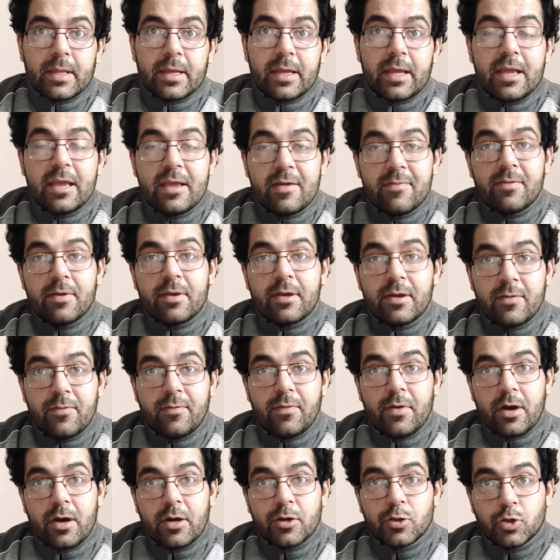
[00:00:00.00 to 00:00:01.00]
even
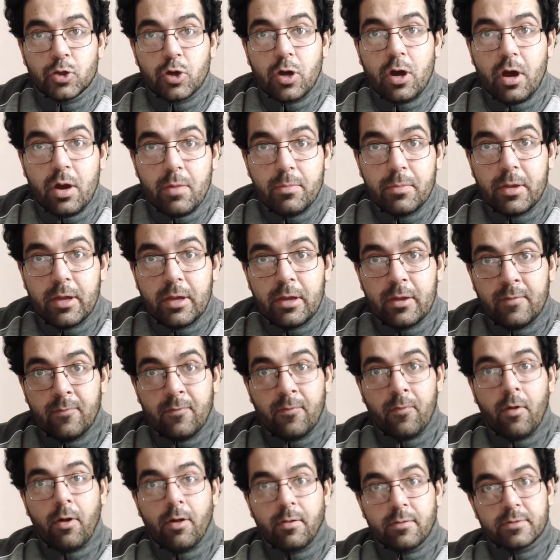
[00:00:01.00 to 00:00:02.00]
if our job
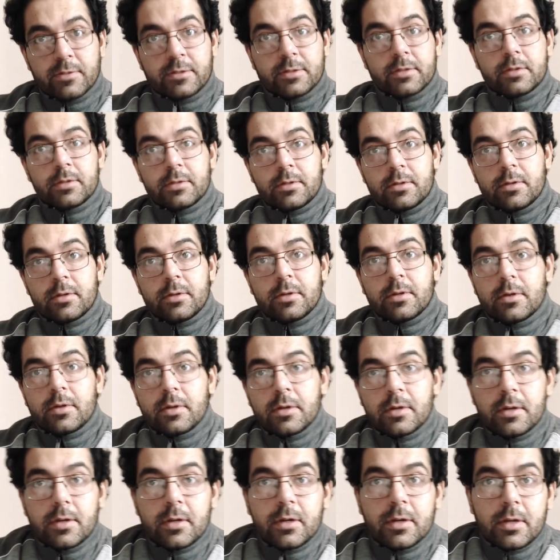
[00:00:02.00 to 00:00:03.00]
involves
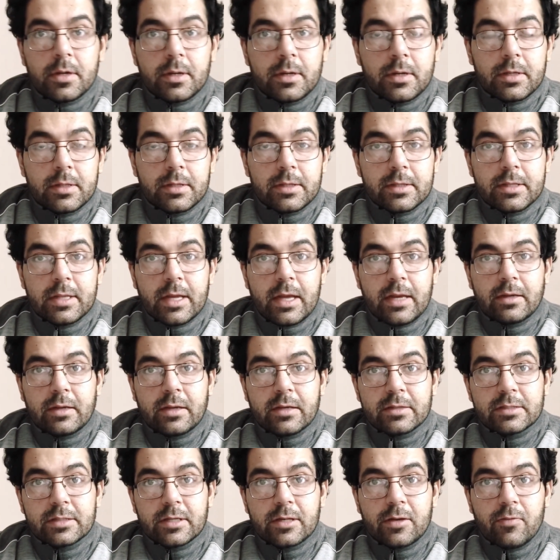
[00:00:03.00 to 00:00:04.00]
that
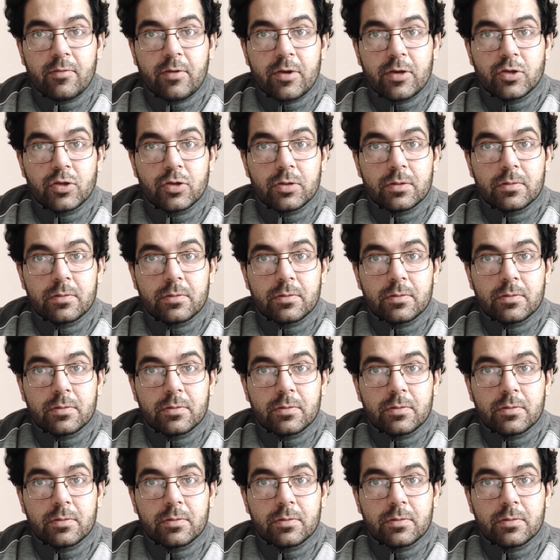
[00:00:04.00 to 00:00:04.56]
consideration.